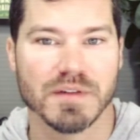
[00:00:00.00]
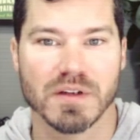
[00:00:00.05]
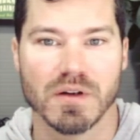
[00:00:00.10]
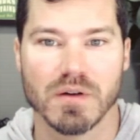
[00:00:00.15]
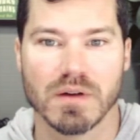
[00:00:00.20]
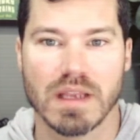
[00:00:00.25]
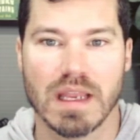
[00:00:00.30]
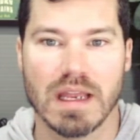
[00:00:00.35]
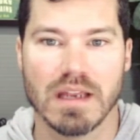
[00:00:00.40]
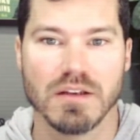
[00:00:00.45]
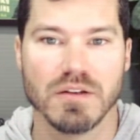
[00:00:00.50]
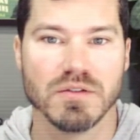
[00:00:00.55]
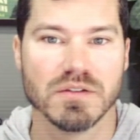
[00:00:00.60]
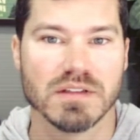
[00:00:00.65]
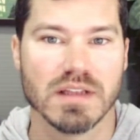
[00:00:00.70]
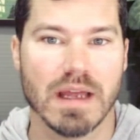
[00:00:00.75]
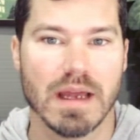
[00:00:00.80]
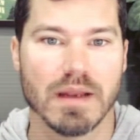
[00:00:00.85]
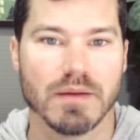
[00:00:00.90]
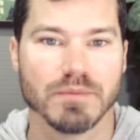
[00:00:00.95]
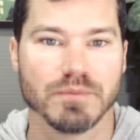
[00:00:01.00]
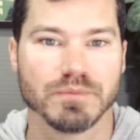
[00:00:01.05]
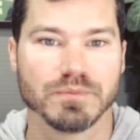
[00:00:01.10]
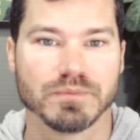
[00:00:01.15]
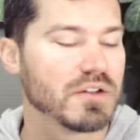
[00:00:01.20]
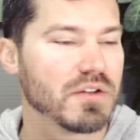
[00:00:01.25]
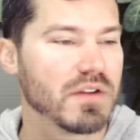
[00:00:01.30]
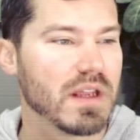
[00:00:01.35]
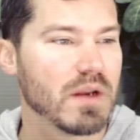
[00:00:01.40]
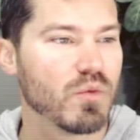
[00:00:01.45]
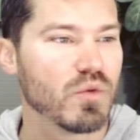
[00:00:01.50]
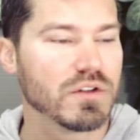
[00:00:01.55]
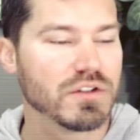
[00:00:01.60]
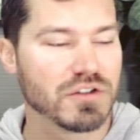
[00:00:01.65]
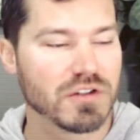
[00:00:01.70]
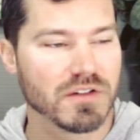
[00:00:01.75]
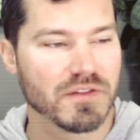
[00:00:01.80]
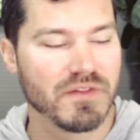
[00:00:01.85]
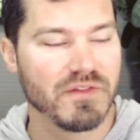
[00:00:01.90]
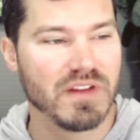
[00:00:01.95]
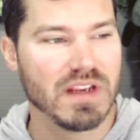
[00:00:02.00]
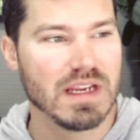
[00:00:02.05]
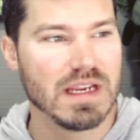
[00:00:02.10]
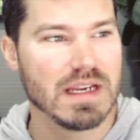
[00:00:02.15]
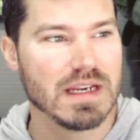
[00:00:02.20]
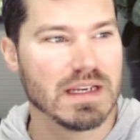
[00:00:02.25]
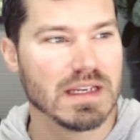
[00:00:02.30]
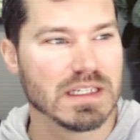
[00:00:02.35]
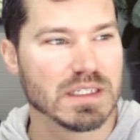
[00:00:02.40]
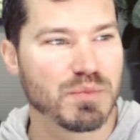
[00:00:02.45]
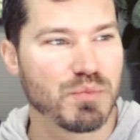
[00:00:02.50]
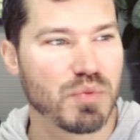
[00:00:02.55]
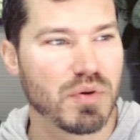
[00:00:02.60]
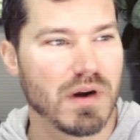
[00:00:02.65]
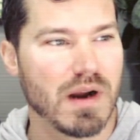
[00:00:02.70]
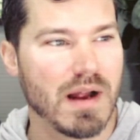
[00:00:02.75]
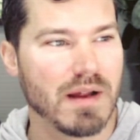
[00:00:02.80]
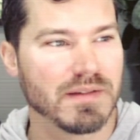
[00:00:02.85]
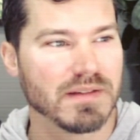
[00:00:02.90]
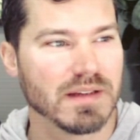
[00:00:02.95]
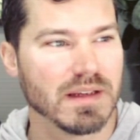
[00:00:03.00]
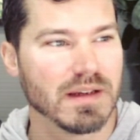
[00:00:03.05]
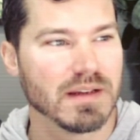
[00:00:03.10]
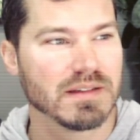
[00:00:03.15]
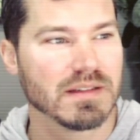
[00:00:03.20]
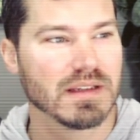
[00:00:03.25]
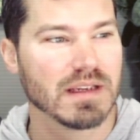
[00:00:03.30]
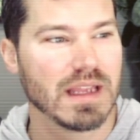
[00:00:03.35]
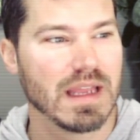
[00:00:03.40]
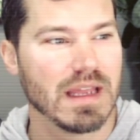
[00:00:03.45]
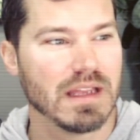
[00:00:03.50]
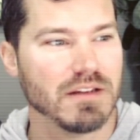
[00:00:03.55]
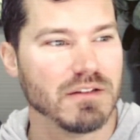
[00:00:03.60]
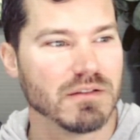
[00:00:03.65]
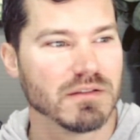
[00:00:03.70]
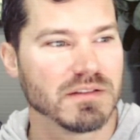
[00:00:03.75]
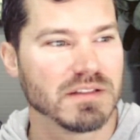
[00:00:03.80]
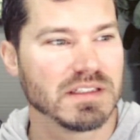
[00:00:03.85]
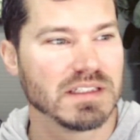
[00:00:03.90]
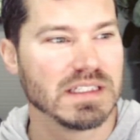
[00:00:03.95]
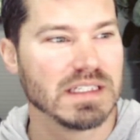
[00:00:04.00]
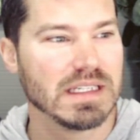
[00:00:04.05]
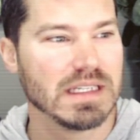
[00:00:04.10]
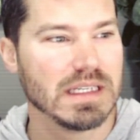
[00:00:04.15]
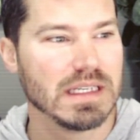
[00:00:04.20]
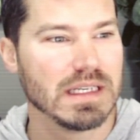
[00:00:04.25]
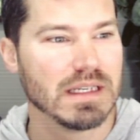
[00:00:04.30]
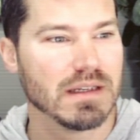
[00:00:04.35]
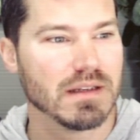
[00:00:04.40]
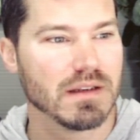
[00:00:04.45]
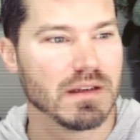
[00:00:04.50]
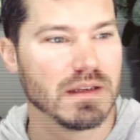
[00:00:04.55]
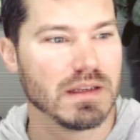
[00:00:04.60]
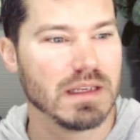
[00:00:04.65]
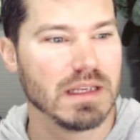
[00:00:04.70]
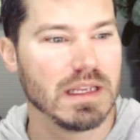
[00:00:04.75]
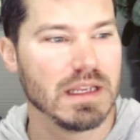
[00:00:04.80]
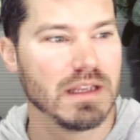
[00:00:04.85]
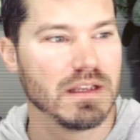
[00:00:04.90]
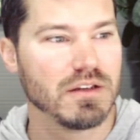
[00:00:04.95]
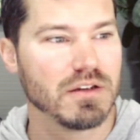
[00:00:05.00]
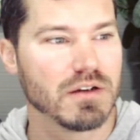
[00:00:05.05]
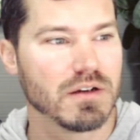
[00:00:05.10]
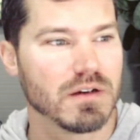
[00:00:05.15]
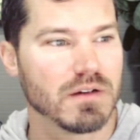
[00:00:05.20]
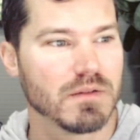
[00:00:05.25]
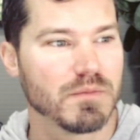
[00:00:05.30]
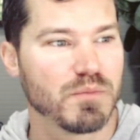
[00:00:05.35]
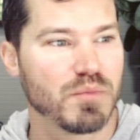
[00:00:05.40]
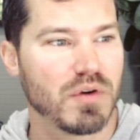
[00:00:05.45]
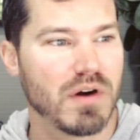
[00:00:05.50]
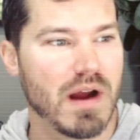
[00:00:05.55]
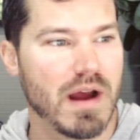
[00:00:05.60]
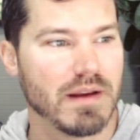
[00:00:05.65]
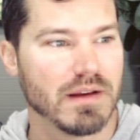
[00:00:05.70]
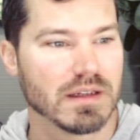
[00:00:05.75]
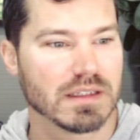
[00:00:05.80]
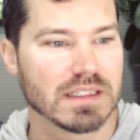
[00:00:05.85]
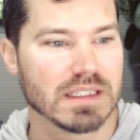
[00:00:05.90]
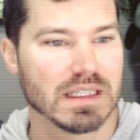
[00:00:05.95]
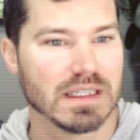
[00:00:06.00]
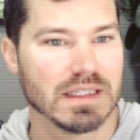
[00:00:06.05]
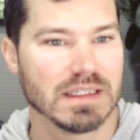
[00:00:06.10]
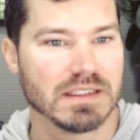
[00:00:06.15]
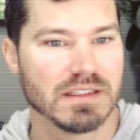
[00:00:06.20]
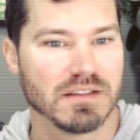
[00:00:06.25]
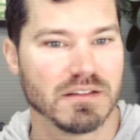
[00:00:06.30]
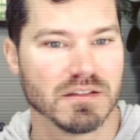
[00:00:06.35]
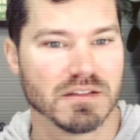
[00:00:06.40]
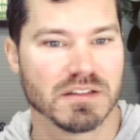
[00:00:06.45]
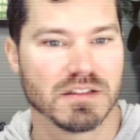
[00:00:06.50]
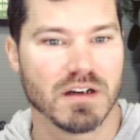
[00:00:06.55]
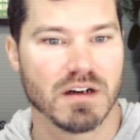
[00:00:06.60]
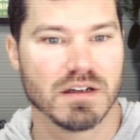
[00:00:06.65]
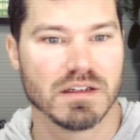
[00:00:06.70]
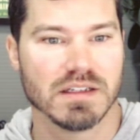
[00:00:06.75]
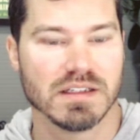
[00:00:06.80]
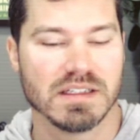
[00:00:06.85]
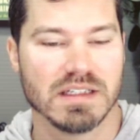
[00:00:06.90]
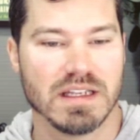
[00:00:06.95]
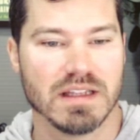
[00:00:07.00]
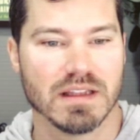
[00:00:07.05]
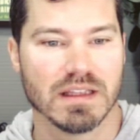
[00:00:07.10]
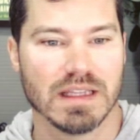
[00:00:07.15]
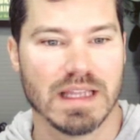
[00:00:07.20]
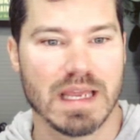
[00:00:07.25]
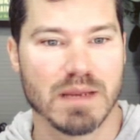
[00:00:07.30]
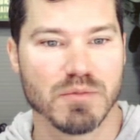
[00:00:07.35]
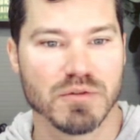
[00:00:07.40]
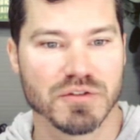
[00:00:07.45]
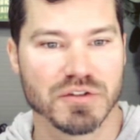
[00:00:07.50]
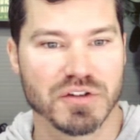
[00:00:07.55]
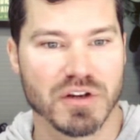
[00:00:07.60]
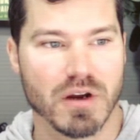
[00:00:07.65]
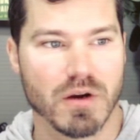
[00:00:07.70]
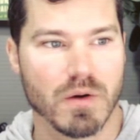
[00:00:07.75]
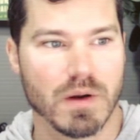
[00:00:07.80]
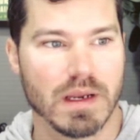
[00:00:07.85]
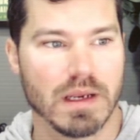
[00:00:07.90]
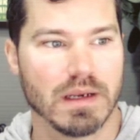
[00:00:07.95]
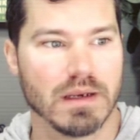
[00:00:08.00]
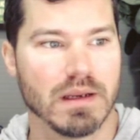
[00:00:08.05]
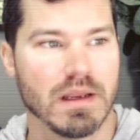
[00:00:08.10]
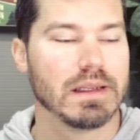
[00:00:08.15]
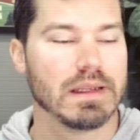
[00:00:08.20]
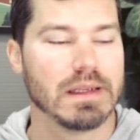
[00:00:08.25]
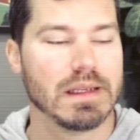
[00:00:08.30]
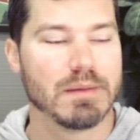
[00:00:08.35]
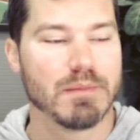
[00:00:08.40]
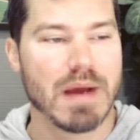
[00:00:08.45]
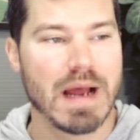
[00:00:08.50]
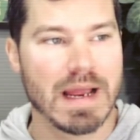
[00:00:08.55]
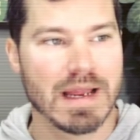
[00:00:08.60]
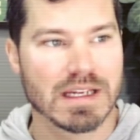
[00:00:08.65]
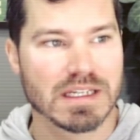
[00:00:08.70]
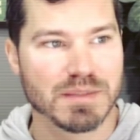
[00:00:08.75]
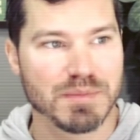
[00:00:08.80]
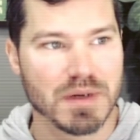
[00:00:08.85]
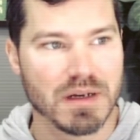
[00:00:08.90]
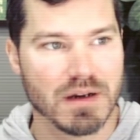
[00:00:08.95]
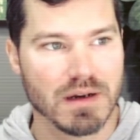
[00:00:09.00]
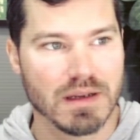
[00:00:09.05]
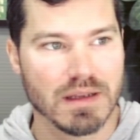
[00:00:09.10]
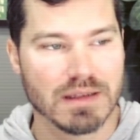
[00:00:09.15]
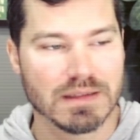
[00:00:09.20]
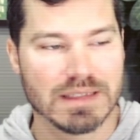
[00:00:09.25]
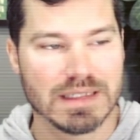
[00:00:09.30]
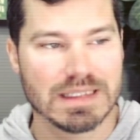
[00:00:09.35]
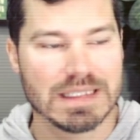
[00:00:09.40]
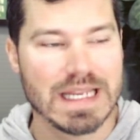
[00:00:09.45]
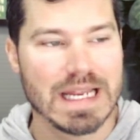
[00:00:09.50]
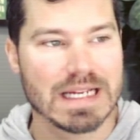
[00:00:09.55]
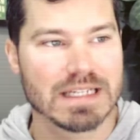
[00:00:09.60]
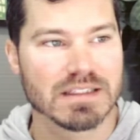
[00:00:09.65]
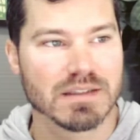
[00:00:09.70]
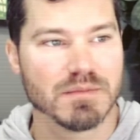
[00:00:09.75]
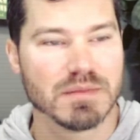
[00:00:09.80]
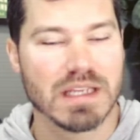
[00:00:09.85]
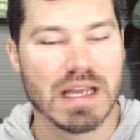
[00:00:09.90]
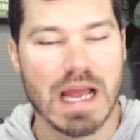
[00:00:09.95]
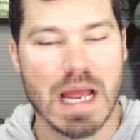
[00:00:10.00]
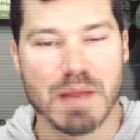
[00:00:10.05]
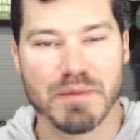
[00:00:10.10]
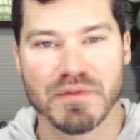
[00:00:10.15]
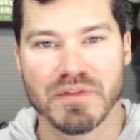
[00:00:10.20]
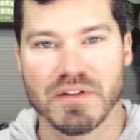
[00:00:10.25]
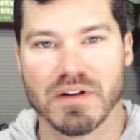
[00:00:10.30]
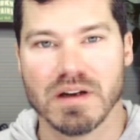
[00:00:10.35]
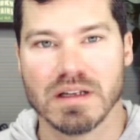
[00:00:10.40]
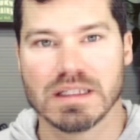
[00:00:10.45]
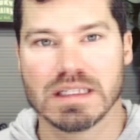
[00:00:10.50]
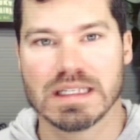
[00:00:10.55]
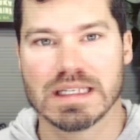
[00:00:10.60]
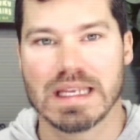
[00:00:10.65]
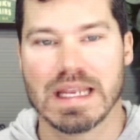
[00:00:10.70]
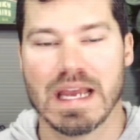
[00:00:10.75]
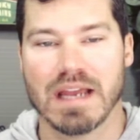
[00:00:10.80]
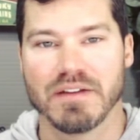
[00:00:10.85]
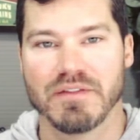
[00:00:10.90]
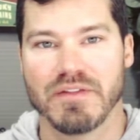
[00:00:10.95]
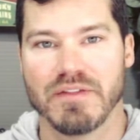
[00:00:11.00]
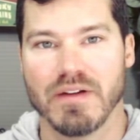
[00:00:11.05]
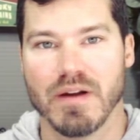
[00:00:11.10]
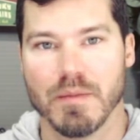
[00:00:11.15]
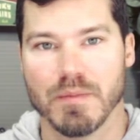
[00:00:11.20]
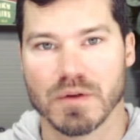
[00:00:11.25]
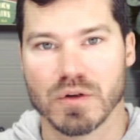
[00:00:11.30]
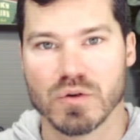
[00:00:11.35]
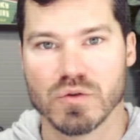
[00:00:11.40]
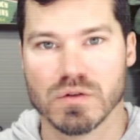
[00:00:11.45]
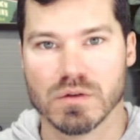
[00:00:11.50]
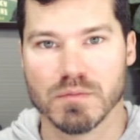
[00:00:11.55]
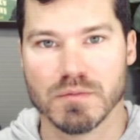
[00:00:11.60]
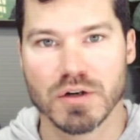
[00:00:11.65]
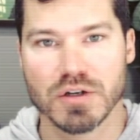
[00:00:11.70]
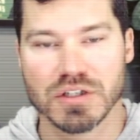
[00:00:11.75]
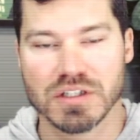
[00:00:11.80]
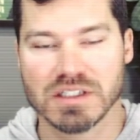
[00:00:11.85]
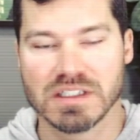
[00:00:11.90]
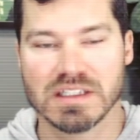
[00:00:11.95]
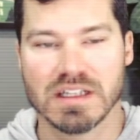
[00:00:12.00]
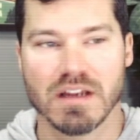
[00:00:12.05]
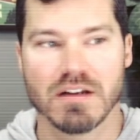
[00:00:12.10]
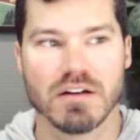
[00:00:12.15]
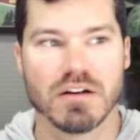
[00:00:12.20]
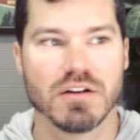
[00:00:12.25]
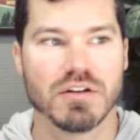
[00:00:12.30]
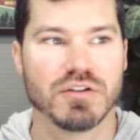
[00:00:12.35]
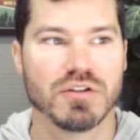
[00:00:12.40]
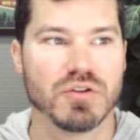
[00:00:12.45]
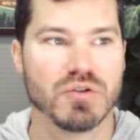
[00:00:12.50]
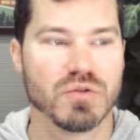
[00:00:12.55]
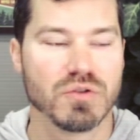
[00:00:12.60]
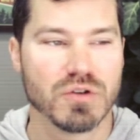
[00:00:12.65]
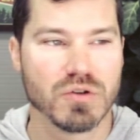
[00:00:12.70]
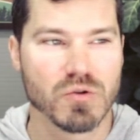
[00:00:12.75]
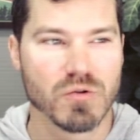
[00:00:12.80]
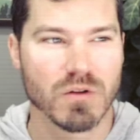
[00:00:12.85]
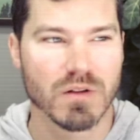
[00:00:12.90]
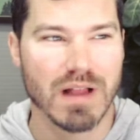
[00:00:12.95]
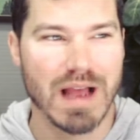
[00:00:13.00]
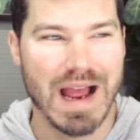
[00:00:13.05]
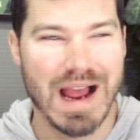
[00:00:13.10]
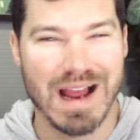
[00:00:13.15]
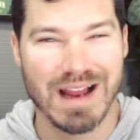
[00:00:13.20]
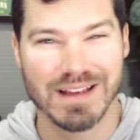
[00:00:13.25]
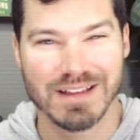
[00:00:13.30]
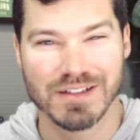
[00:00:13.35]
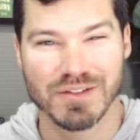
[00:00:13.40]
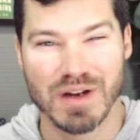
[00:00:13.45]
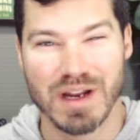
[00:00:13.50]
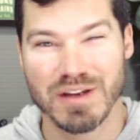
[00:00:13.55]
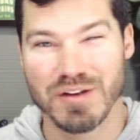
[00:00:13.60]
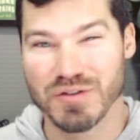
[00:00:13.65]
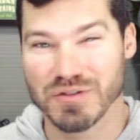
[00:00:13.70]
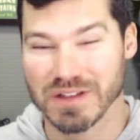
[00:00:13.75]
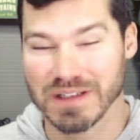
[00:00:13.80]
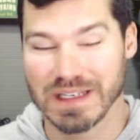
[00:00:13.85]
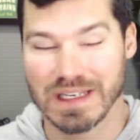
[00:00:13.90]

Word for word: so i can't use that so then once your feed is processed, again, you'll see in your products list, you'll start to see the label showing. In my experience, it takes some time for it to get from Google Merchant Center to Google Ads. So I usually